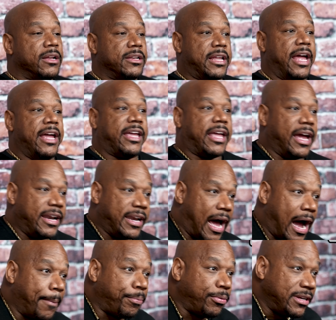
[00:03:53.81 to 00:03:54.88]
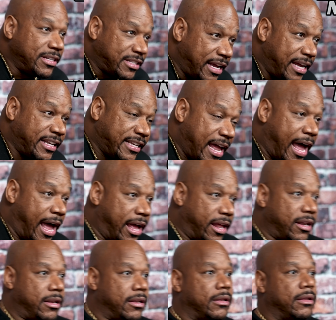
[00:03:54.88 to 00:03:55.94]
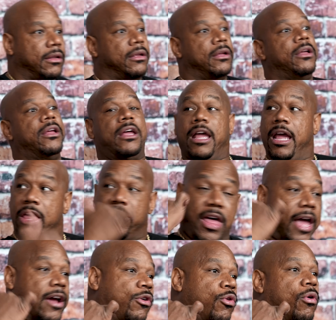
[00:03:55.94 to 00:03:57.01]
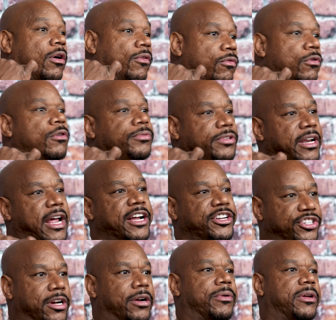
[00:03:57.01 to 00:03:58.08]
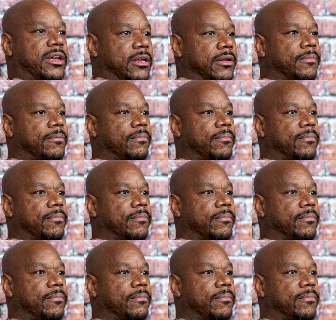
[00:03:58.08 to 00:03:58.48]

They cannot present that in that courtroom to that jury.